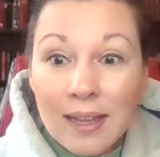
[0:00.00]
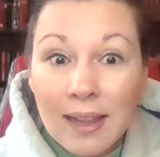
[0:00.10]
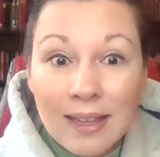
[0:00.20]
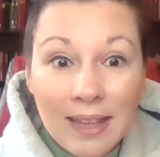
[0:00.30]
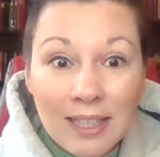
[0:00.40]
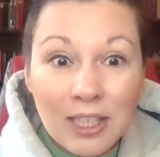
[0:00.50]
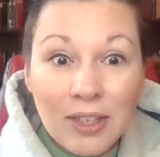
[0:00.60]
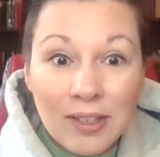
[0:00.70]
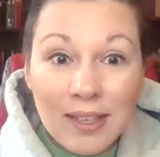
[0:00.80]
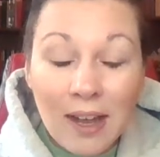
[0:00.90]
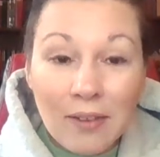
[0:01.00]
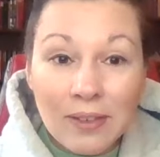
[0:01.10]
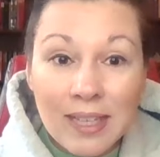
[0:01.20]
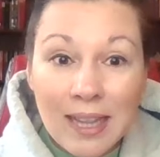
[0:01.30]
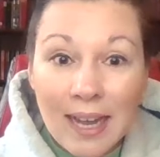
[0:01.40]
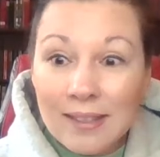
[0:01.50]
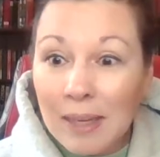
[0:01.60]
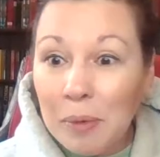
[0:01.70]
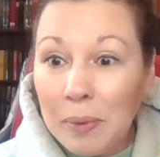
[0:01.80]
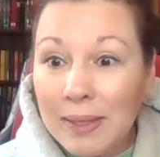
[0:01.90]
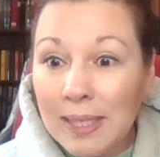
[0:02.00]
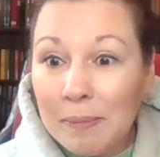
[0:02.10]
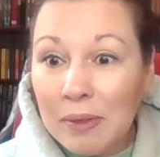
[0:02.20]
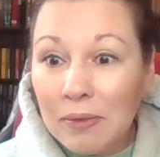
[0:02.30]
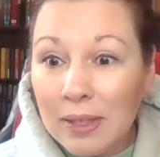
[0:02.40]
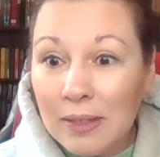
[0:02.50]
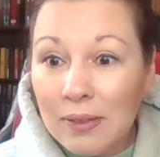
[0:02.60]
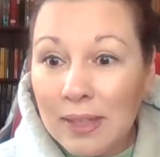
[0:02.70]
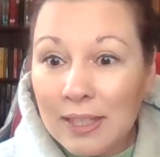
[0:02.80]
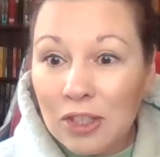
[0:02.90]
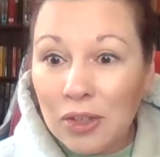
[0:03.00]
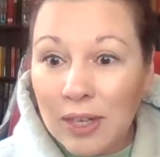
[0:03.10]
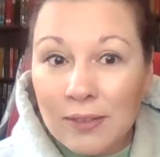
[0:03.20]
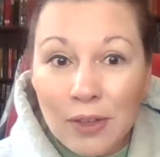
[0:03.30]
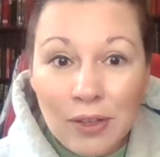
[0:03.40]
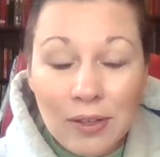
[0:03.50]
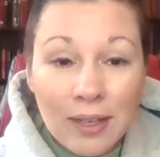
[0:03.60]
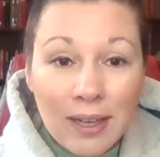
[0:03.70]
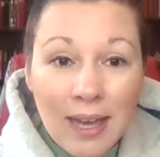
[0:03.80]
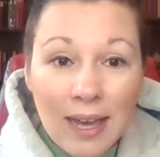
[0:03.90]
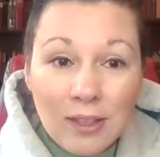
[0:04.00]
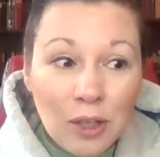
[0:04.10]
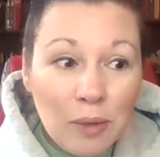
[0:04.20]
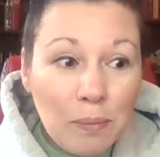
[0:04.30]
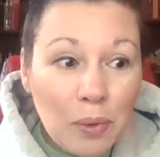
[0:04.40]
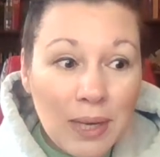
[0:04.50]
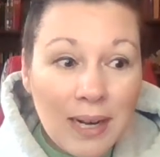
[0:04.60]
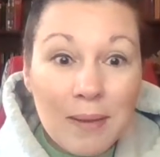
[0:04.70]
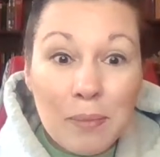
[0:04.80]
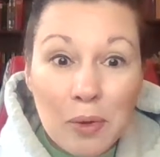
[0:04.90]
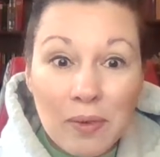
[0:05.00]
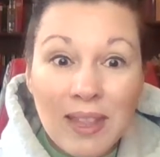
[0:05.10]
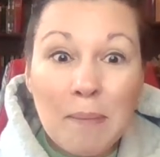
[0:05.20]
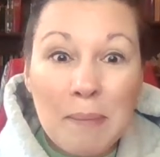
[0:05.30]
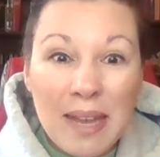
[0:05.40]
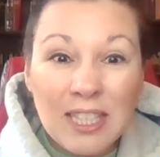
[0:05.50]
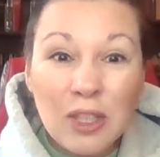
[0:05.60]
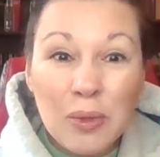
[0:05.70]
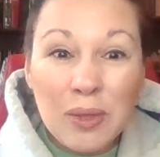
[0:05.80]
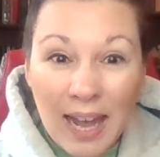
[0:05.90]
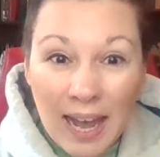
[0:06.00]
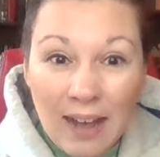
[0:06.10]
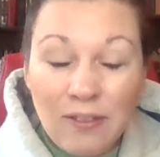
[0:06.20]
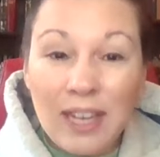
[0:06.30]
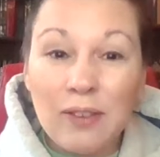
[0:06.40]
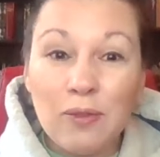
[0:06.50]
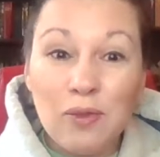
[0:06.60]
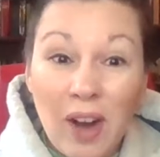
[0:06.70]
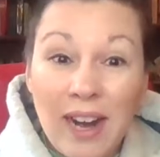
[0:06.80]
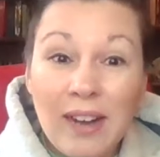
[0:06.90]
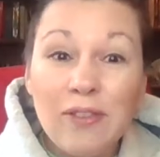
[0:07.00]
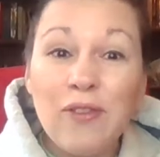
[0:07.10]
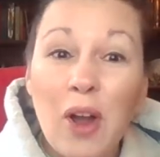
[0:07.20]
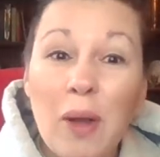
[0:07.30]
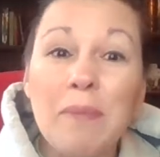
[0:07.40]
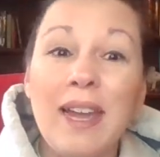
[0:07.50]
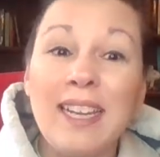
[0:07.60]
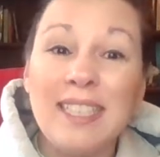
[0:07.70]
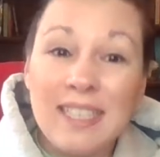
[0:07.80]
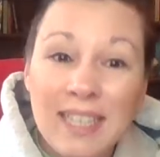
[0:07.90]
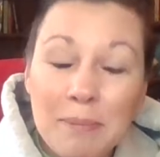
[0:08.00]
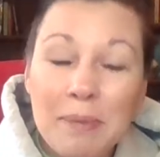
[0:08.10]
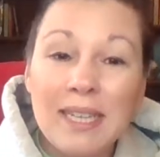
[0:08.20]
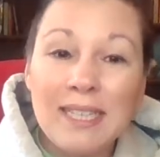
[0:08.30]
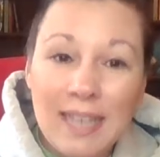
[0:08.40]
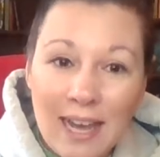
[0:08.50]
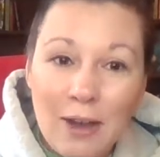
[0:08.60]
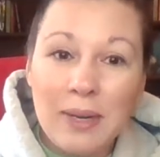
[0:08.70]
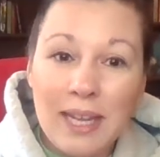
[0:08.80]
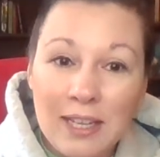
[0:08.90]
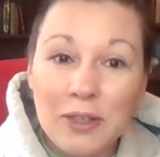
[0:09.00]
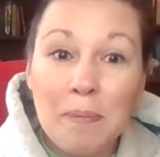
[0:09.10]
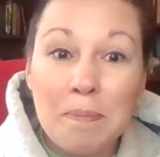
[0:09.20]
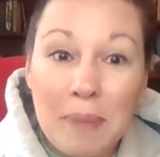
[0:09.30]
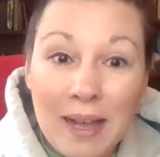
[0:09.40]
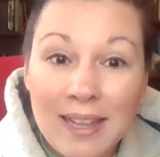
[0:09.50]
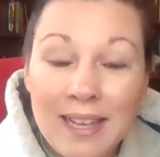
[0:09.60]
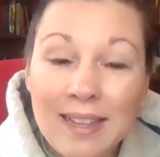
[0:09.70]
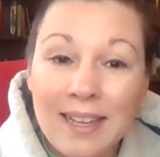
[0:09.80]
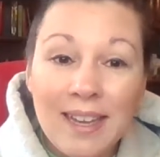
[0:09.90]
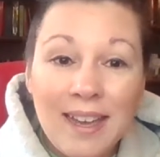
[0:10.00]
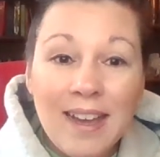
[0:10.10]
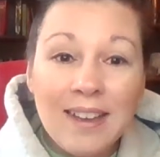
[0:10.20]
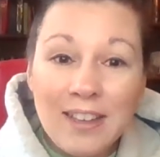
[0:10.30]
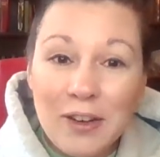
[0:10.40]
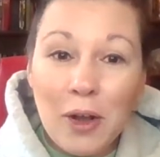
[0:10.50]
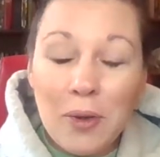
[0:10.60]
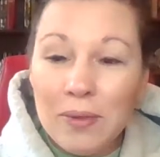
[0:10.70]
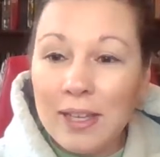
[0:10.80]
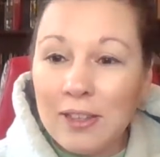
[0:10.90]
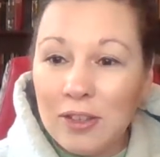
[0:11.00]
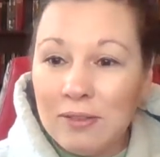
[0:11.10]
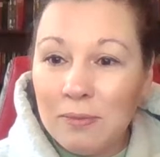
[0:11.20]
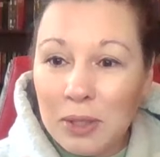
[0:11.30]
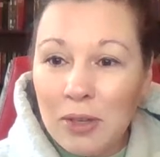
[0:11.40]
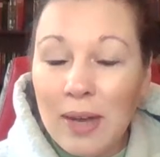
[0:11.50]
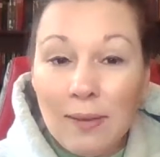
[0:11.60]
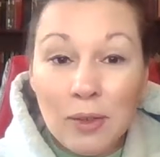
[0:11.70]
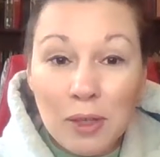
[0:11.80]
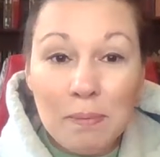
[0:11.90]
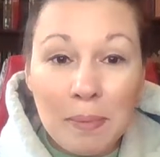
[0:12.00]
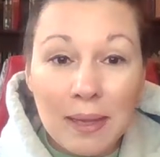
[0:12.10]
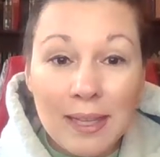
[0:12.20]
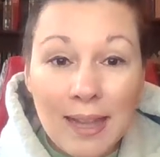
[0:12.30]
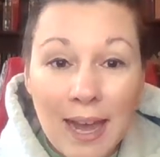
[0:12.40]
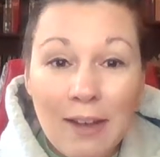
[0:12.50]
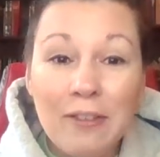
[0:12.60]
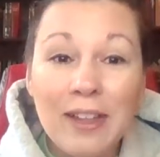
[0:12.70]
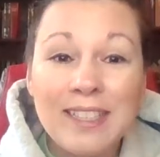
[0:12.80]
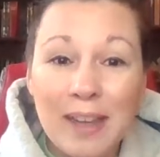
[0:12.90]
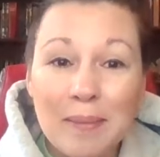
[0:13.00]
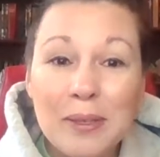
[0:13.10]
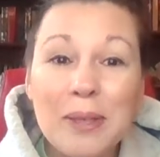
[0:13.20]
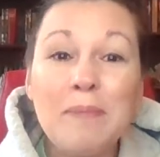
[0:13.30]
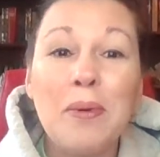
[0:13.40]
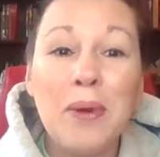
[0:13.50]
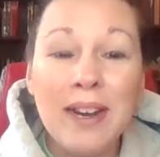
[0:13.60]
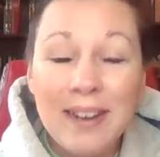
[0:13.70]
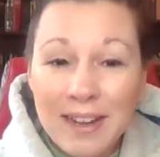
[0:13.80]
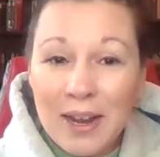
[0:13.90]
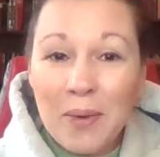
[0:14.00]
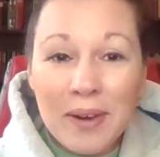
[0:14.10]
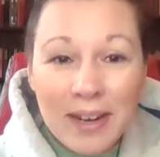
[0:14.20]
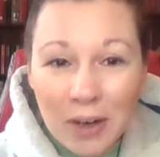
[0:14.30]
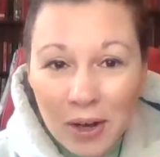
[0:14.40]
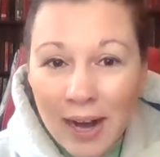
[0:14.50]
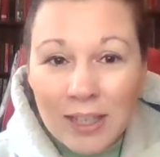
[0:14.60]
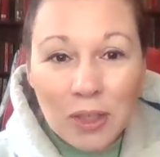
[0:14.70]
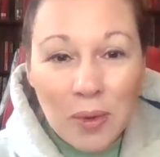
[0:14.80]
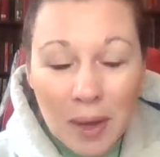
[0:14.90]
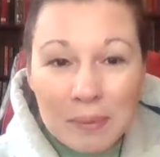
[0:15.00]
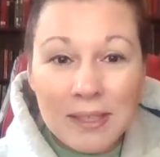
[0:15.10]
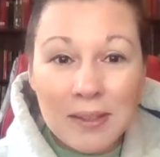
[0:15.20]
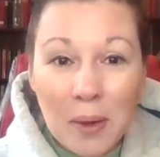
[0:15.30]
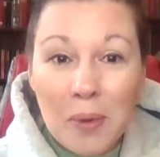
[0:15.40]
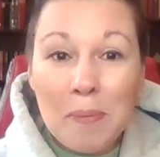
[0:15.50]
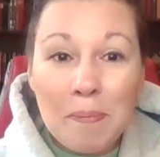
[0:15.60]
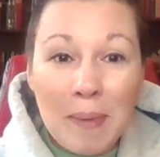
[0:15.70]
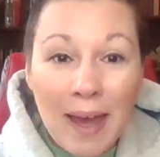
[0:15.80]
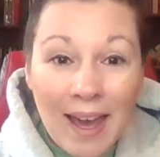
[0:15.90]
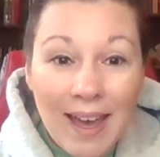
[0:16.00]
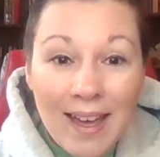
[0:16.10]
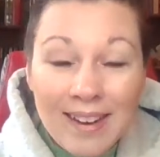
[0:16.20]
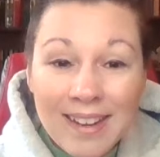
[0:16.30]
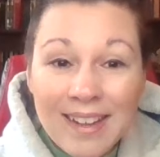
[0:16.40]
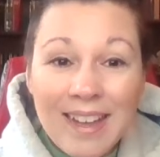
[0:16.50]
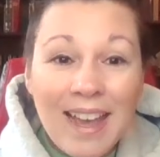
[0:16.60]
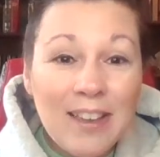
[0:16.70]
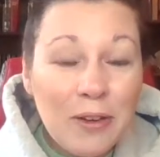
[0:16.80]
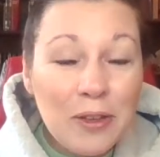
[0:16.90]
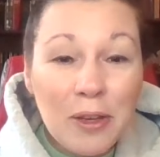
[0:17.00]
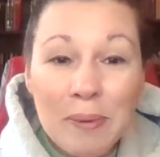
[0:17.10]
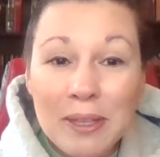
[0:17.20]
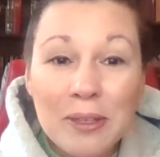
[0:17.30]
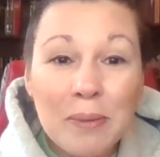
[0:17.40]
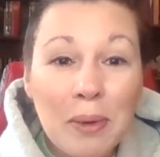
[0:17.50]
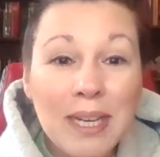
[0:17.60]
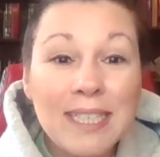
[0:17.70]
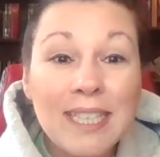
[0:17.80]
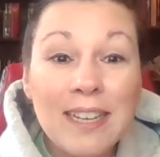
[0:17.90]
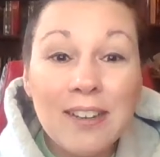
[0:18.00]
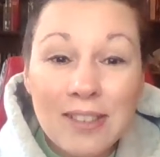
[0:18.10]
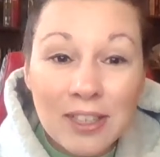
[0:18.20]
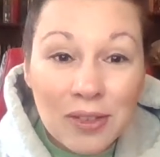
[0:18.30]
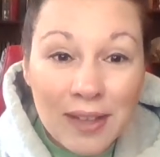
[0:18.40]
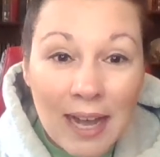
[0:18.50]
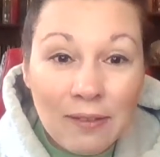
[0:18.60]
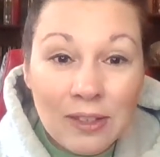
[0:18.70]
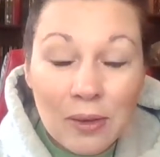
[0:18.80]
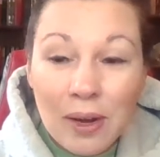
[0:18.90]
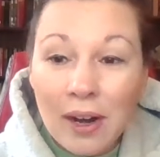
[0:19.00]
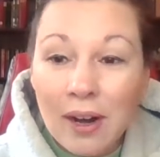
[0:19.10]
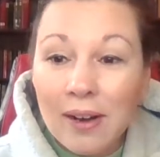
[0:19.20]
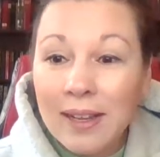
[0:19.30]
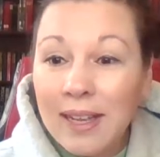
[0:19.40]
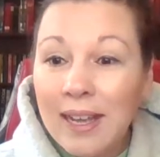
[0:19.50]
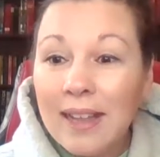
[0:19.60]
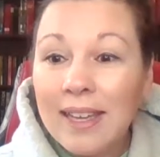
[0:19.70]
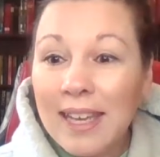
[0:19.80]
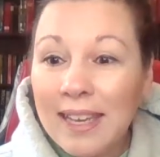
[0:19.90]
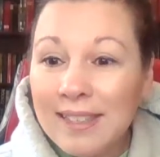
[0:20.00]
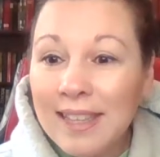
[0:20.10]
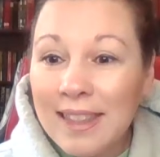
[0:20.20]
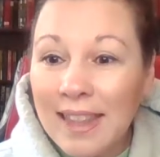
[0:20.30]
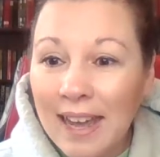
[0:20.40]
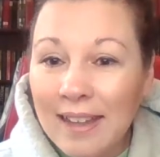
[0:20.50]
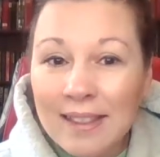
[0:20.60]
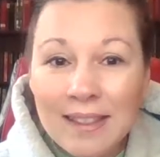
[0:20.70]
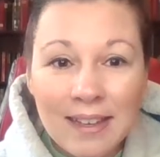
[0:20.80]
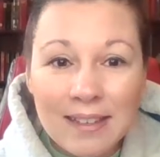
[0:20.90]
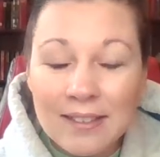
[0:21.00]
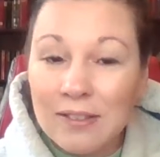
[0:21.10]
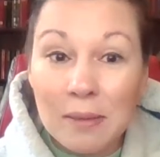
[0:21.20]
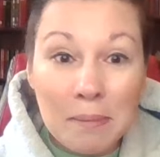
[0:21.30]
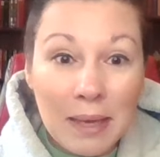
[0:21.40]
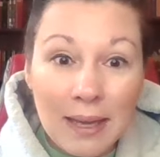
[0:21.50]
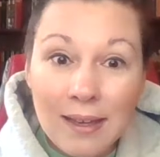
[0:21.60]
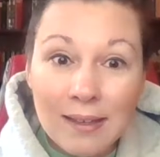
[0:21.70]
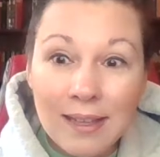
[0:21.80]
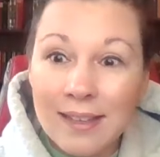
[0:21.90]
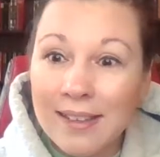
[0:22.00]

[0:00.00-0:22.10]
Like, think to yourself, in the last couple of weeks, it's been really, really stressful. And so put on a movie that makes you laugh, like right from like deep down in your belly. Like when you have a good belly laugh, like something to the point where it cracked you up so bad, you could be to the point of tears because you're laughing so hard. Like, isn't that like, to me,